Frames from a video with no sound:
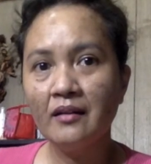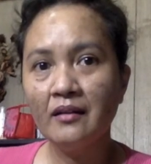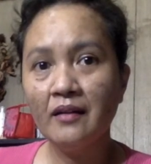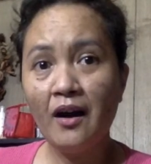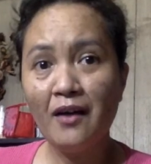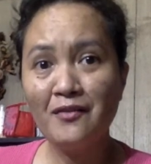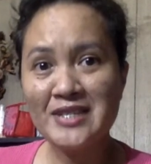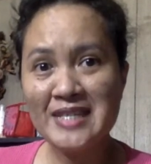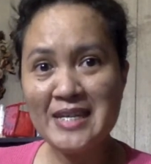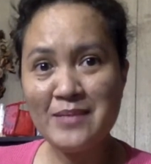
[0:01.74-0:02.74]
Love
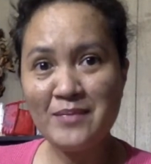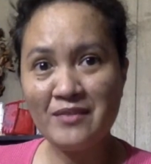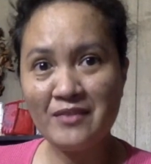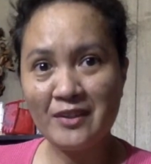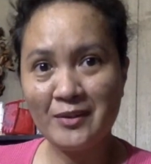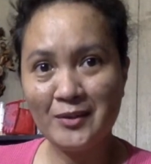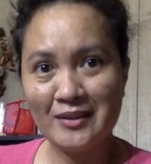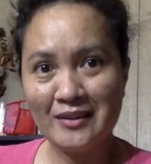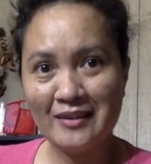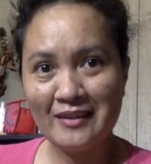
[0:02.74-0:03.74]
seemed difficult.
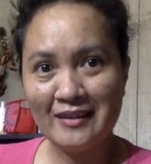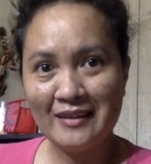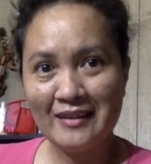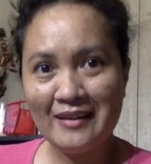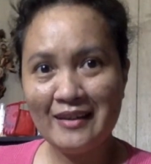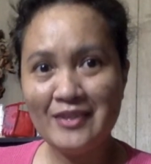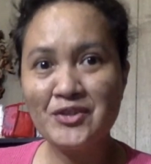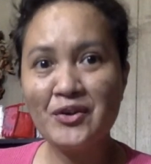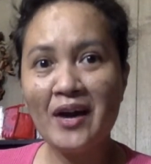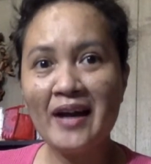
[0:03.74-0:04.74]
It's
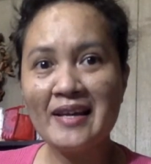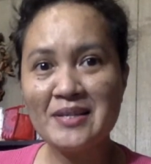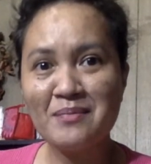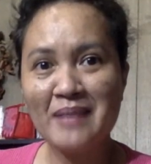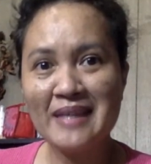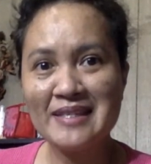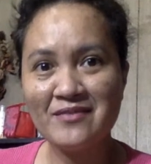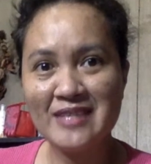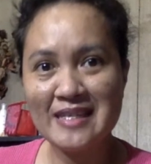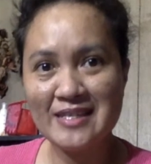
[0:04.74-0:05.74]
dry as a
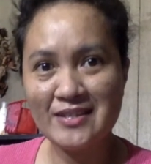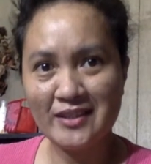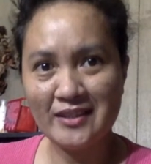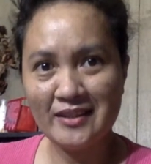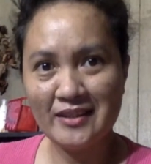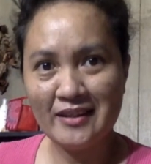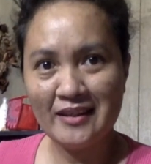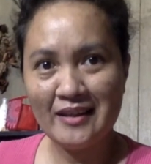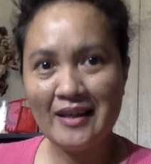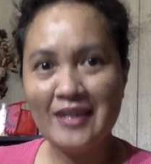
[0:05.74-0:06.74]
massive desert.
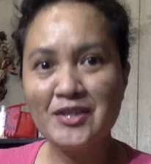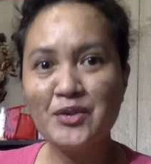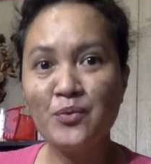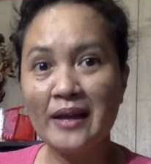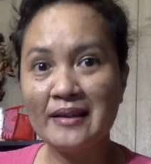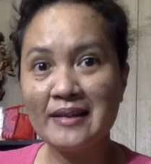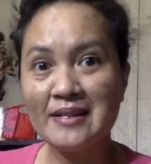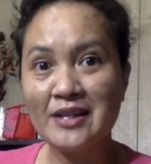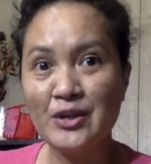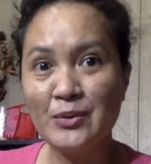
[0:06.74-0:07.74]
It's wet as
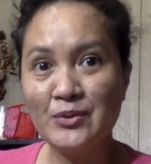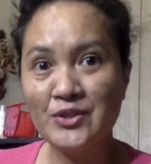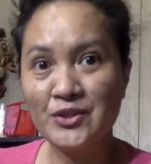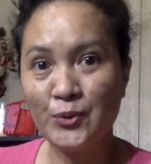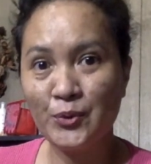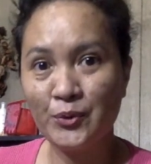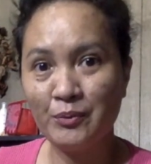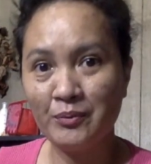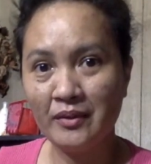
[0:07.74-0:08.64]
a huge storm.